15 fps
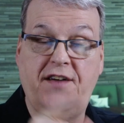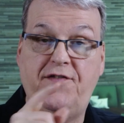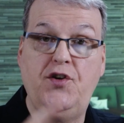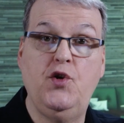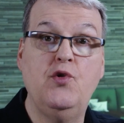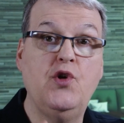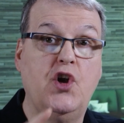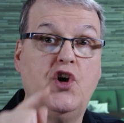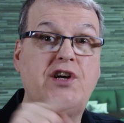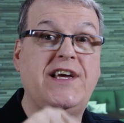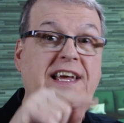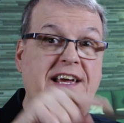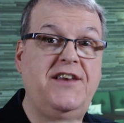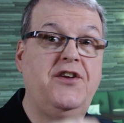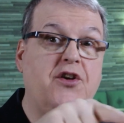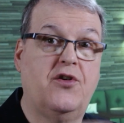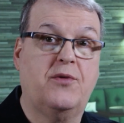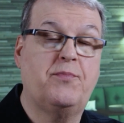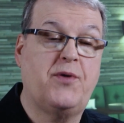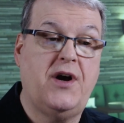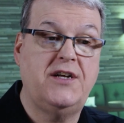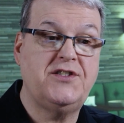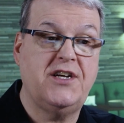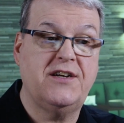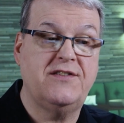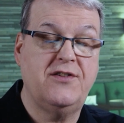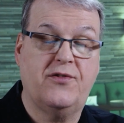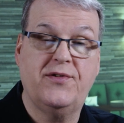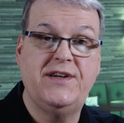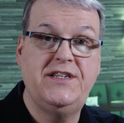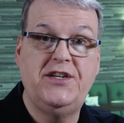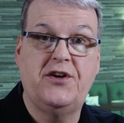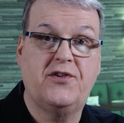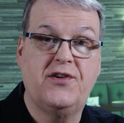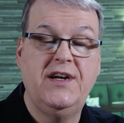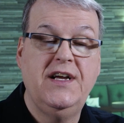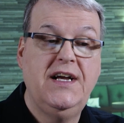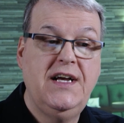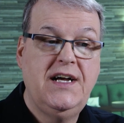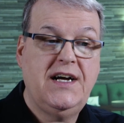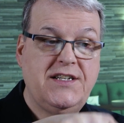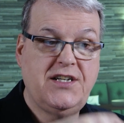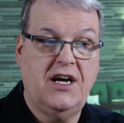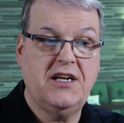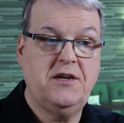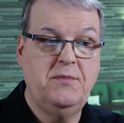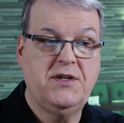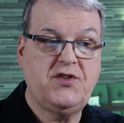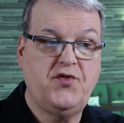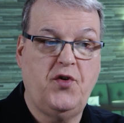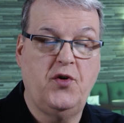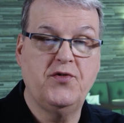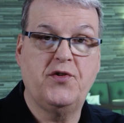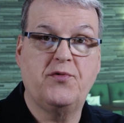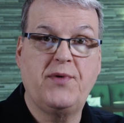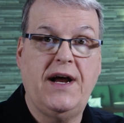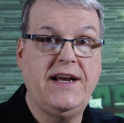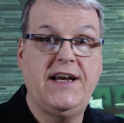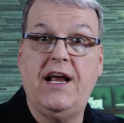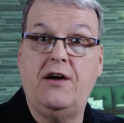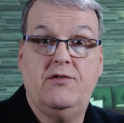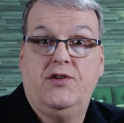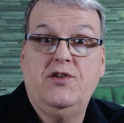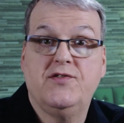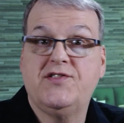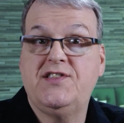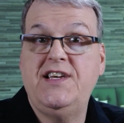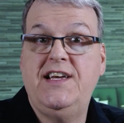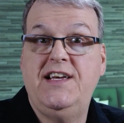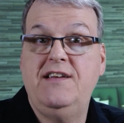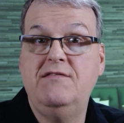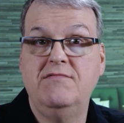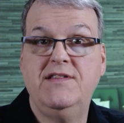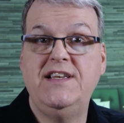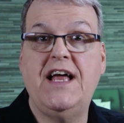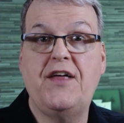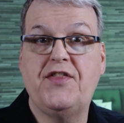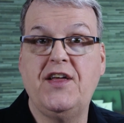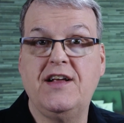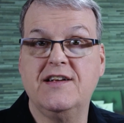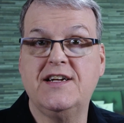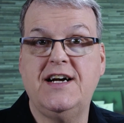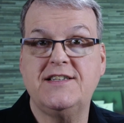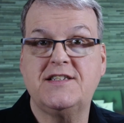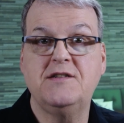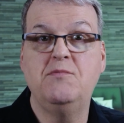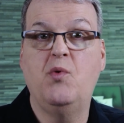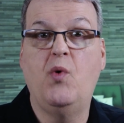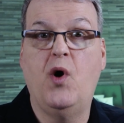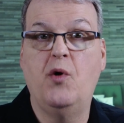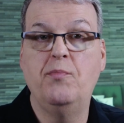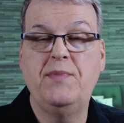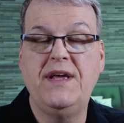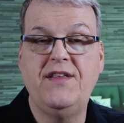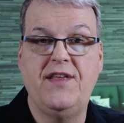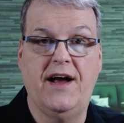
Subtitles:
If you look in your project or in your documents folder right now, you'll see nothing. Custom won't be